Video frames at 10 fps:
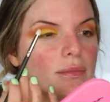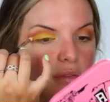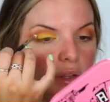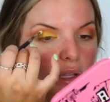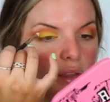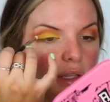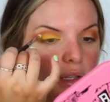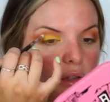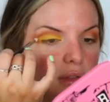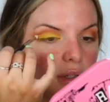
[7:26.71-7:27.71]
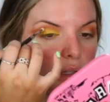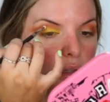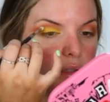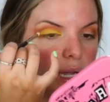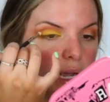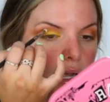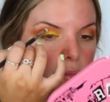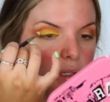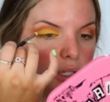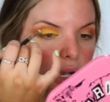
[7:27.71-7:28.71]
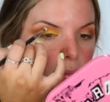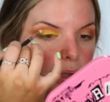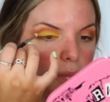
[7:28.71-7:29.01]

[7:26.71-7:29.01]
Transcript: I feel like the yellow's a tad bit choppy.